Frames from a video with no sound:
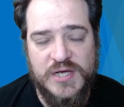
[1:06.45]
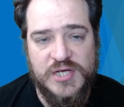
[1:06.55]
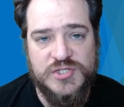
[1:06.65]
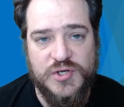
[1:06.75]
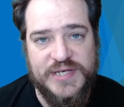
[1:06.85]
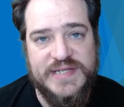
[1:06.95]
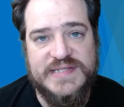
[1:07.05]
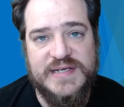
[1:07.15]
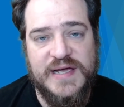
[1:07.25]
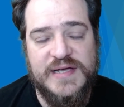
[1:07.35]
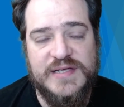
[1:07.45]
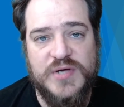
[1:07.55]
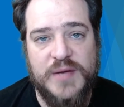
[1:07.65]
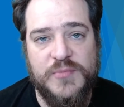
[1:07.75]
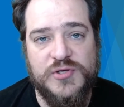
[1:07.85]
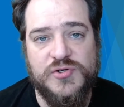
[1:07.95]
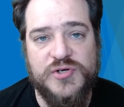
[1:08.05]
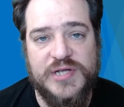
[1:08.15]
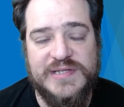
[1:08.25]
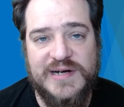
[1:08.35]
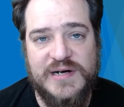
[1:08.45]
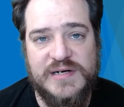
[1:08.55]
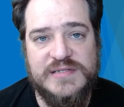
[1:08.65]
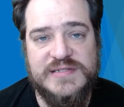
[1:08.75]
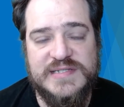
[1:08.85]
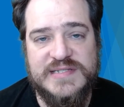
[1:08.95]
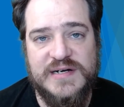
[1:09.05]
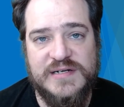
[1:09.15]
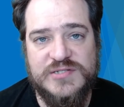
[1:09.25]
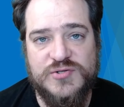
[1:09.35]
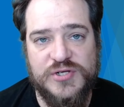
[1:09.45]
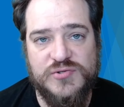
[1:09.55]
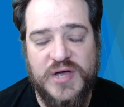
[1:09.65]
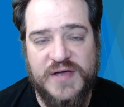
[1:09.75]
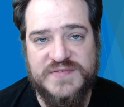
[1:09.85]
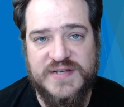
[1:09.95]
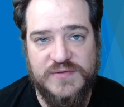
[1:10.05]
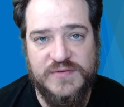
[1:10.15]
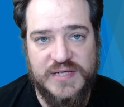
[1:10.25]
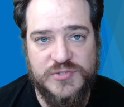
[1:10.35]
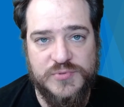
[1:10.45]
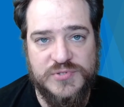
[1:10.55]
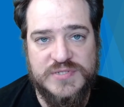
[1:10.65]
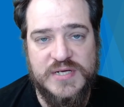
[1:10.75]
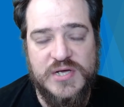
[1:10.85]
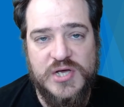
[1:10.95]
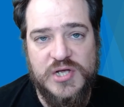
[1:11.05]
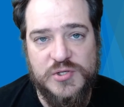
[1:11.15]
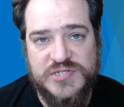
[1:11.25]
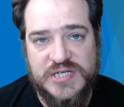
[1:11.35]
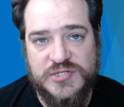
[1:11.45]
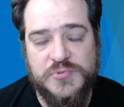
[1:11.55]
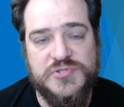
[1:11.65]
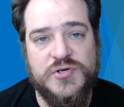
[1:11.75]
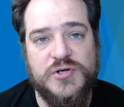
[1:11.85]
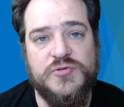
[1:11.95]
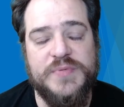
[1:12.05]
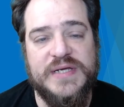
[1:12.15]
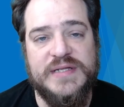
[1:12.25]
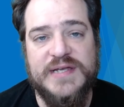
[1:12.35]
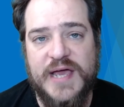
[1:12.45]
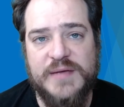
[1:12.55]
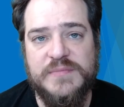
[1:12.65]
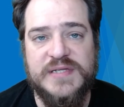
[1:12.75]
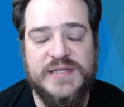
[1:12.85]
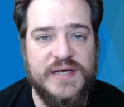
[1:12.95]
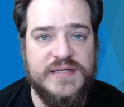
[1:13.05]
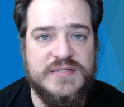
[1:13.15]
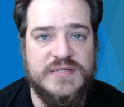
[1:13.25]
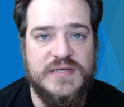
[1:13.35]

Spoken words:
So in this case I'm going to create a card. This card is going to have several attributes. Those attributes are going to be the name, the date,